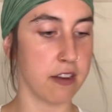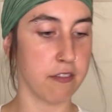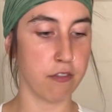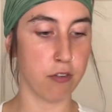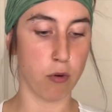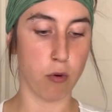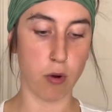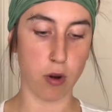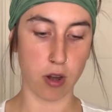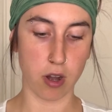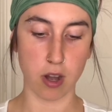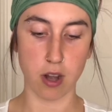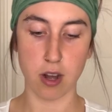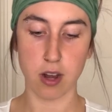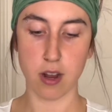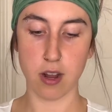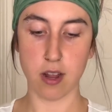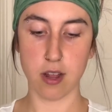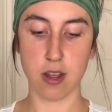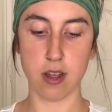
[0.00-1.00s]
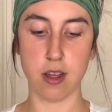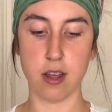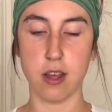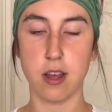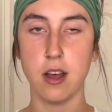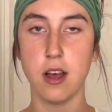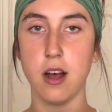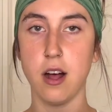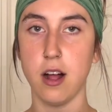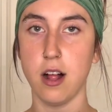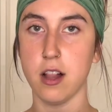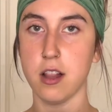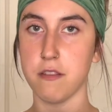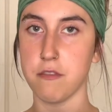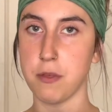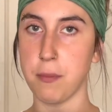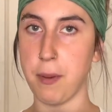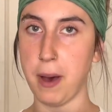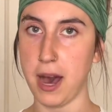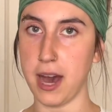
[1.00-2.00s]
for all of
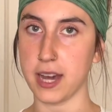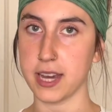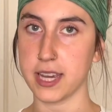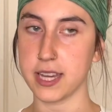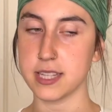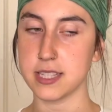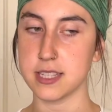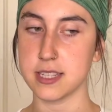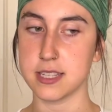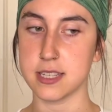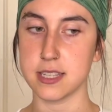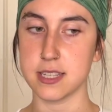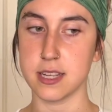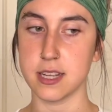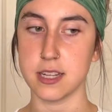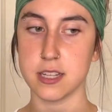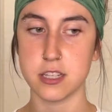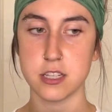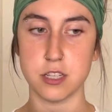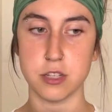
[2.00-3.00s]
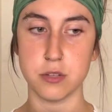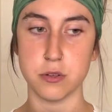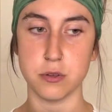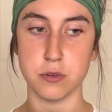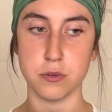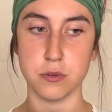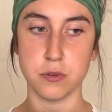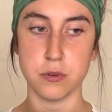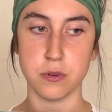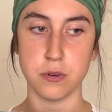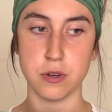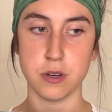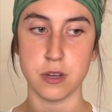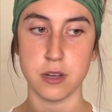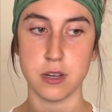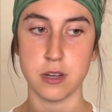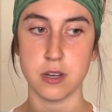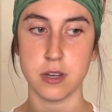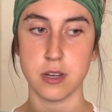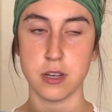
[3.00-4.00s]
the pockets to
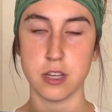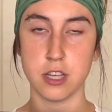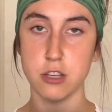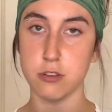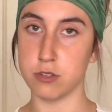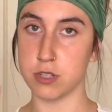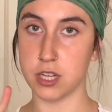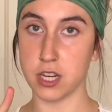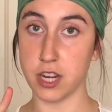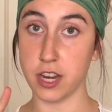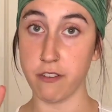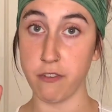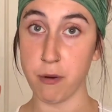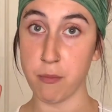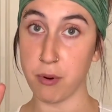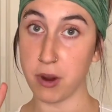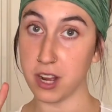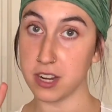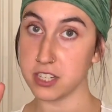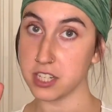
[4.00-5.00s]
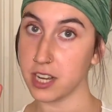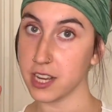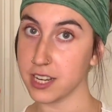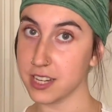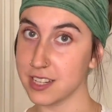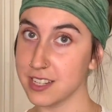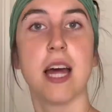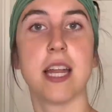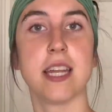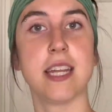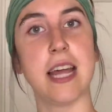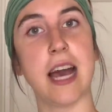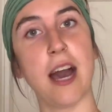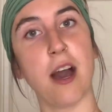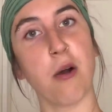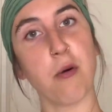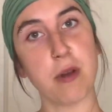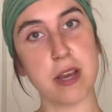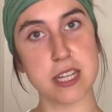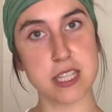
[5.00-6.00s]
use in a different project.
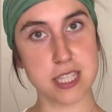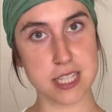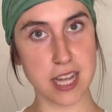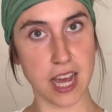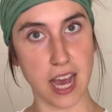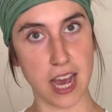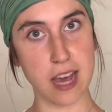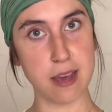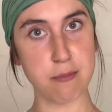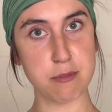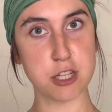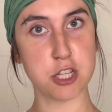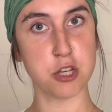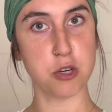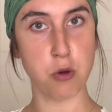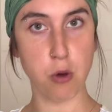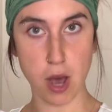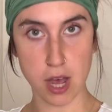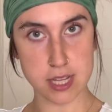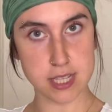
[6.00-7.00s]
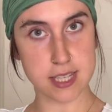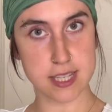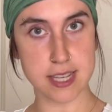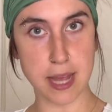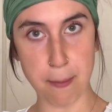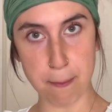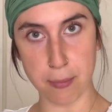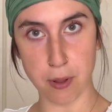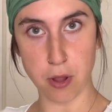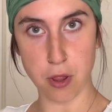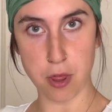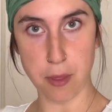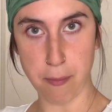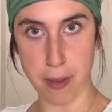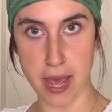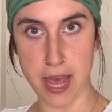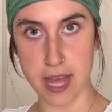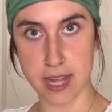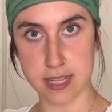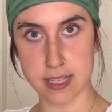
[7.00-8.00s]
Now it's time to assemble the
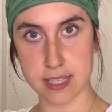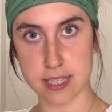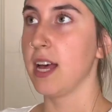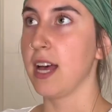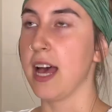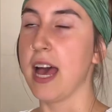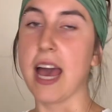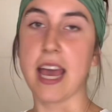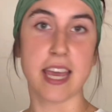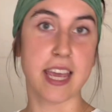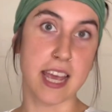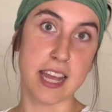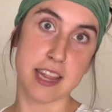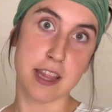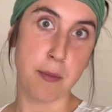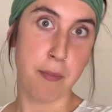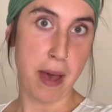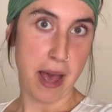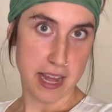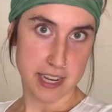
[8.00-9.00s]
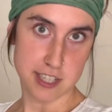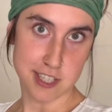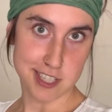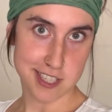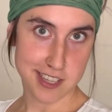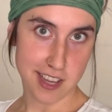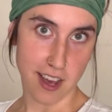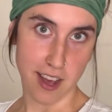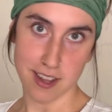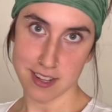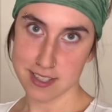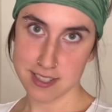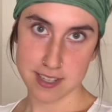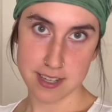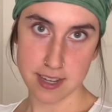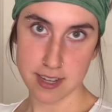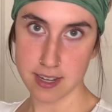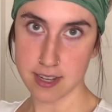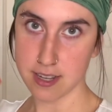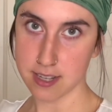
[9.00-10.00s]
pants and get the patches cut.
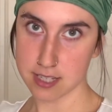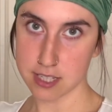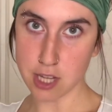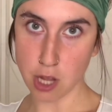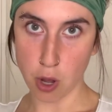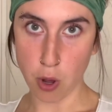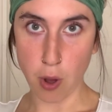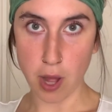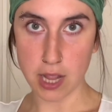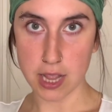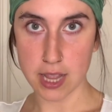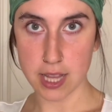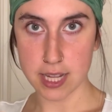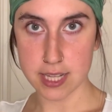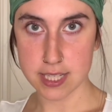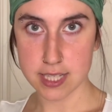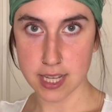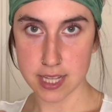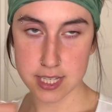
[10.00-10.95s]
So let's get